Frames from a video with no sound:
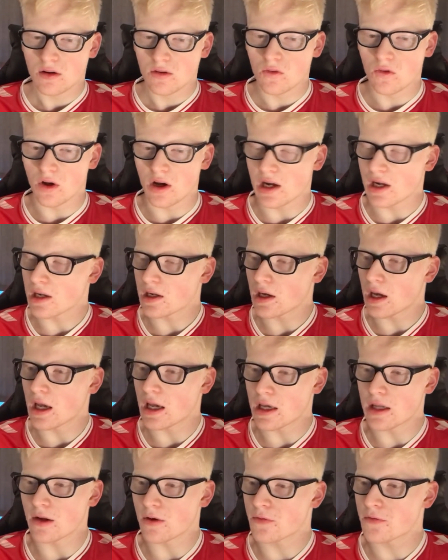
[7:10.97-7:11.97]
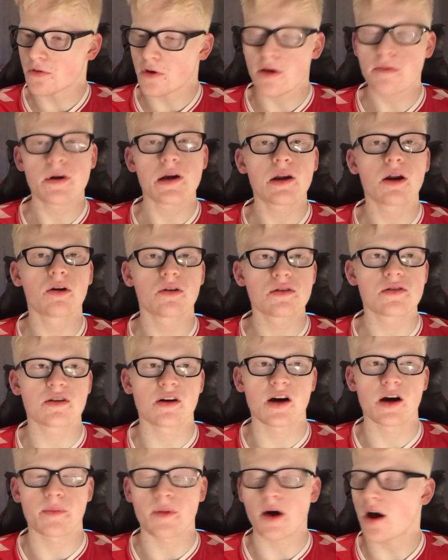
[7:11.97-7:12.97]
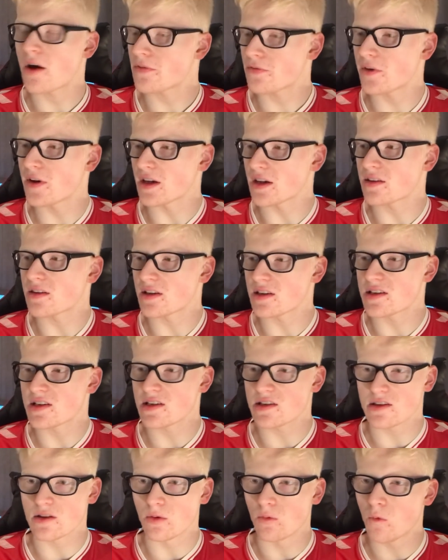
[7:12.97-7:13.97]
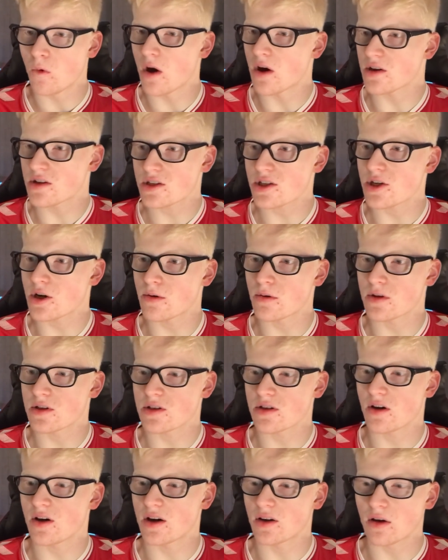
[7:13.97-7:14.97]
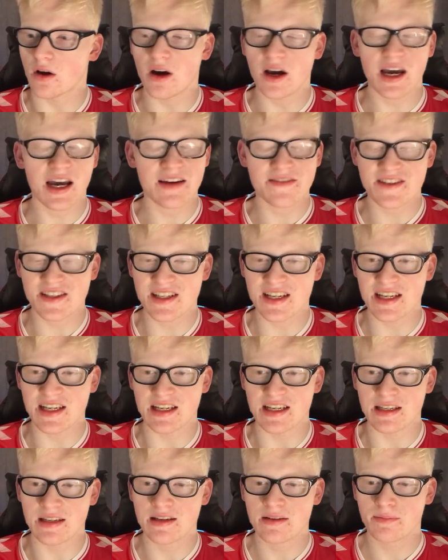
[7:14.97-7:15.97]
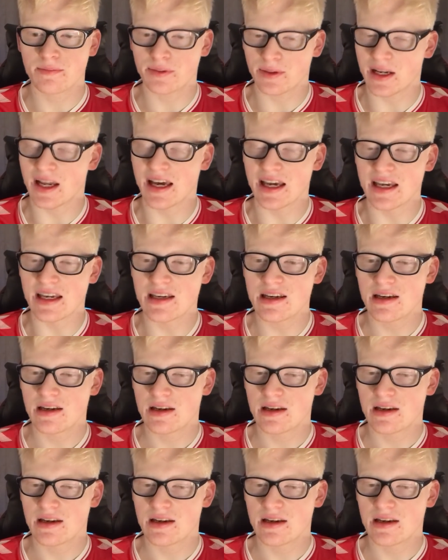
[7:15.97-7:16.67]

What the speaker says: like in a very long time. I think this is the worst Charlton side I have seen play